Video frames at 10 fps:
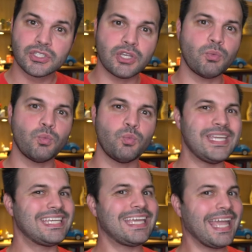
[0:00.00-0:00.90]
So
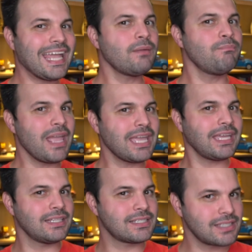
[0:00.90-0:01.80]
we can
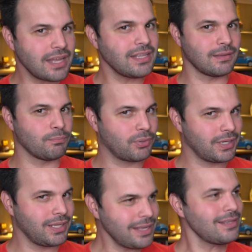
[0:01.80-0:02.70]
make and study them
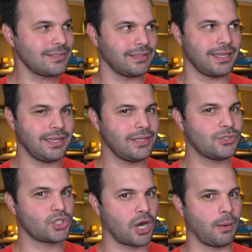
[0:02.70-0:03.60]
pretty easily
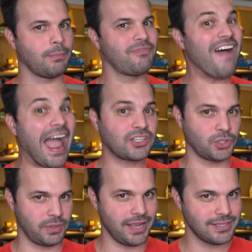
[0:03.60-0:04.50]
in charm
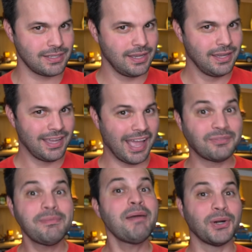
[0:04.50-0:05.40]
factories. And
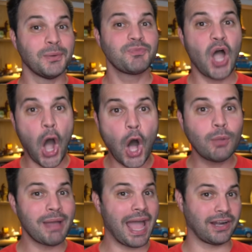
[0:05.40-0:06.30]
remember,
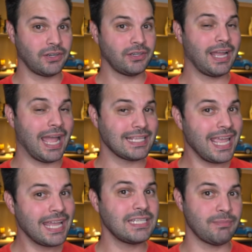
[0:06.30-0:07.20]
all matter has
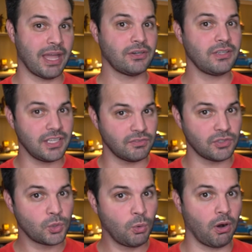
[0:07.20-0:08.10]
antimatter,
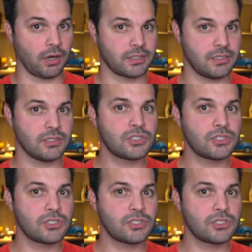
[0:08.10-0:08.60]
even quarks.